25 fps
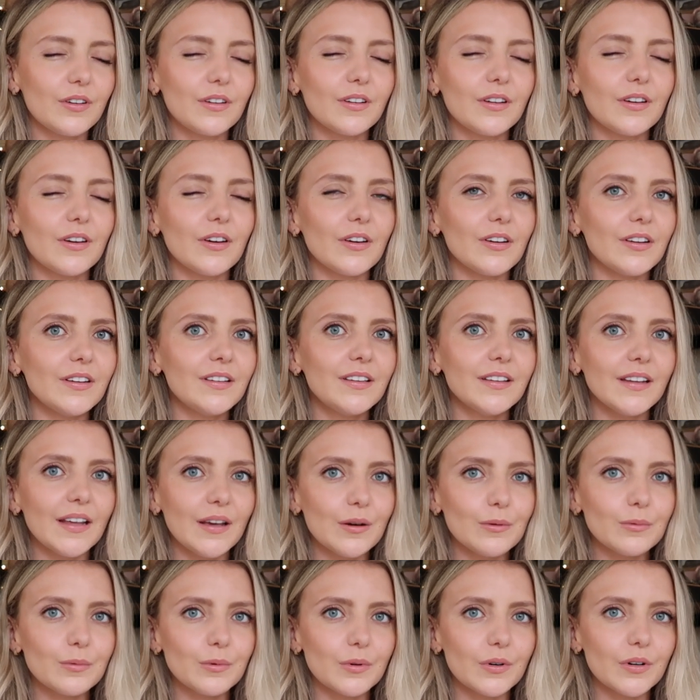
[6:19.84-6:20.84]
good
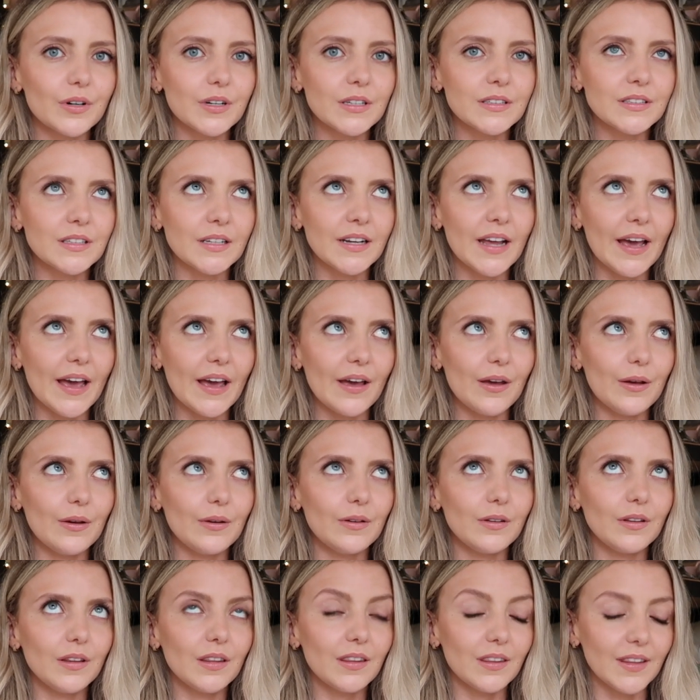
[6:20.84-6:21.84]
it was and
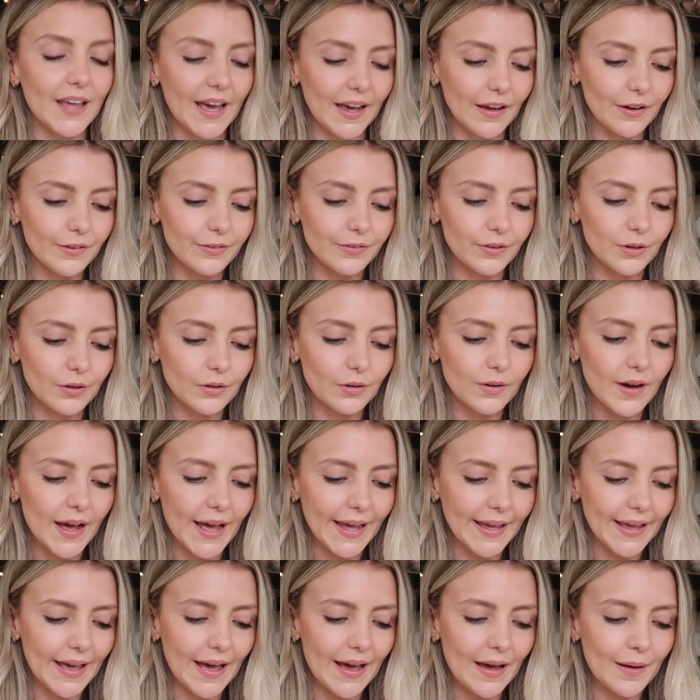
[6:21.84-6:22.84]
how thankful
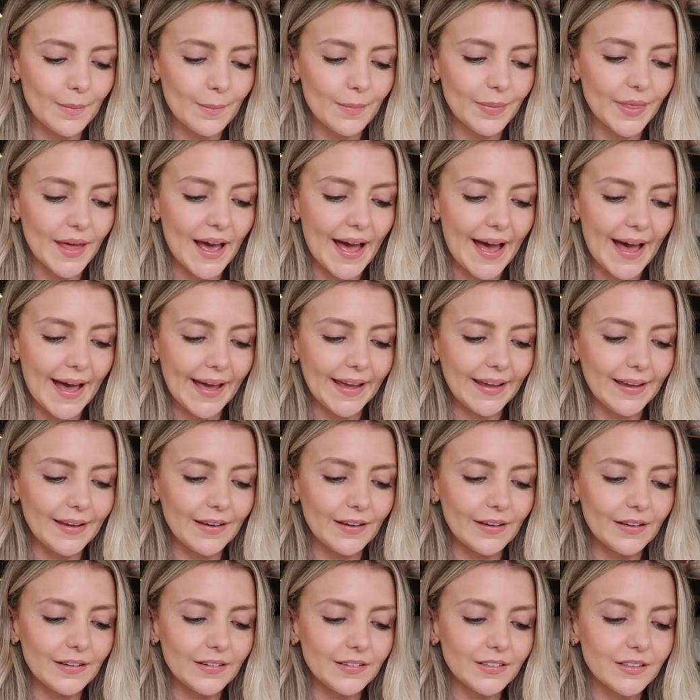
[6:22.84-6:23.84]
I am that
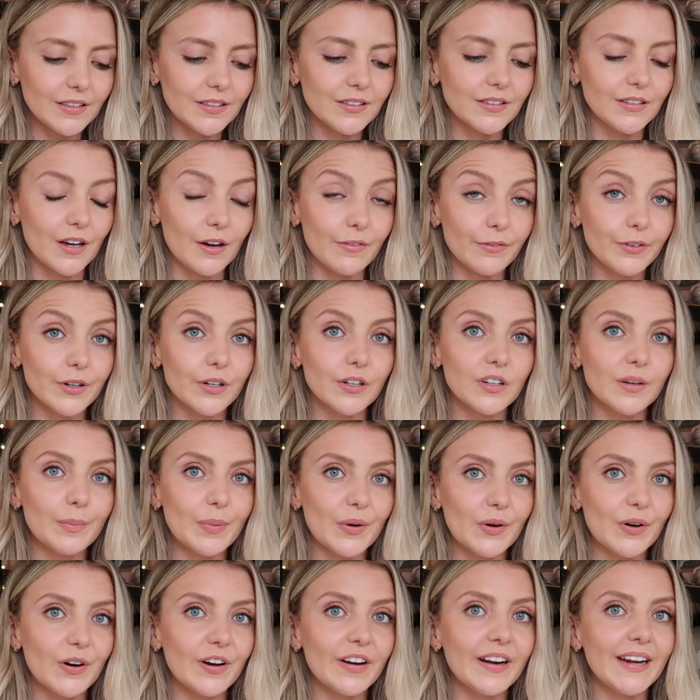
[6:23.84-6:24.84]
I discovered
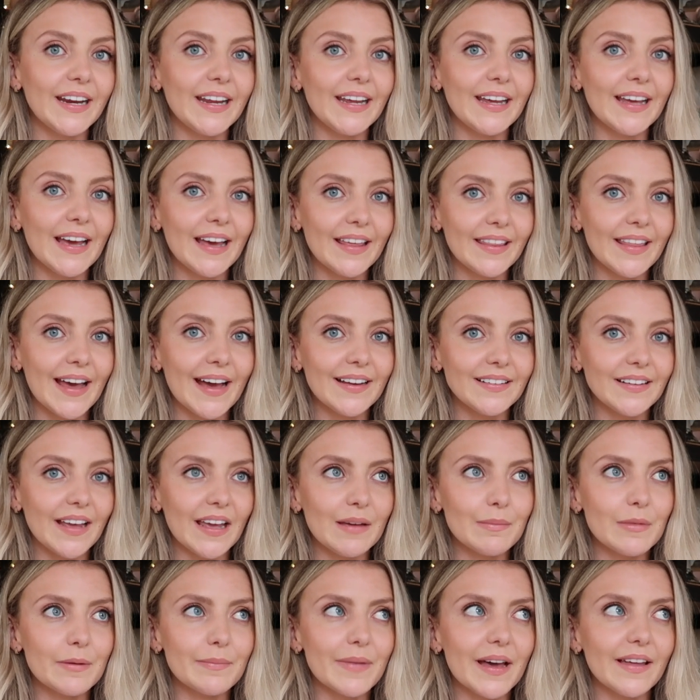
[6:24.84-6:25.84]
pottery at that
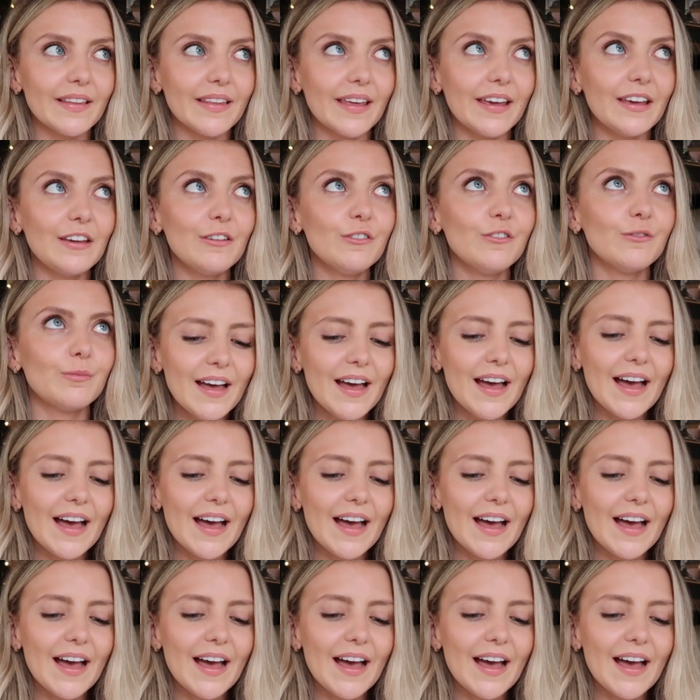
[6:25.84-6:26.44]
time in my life.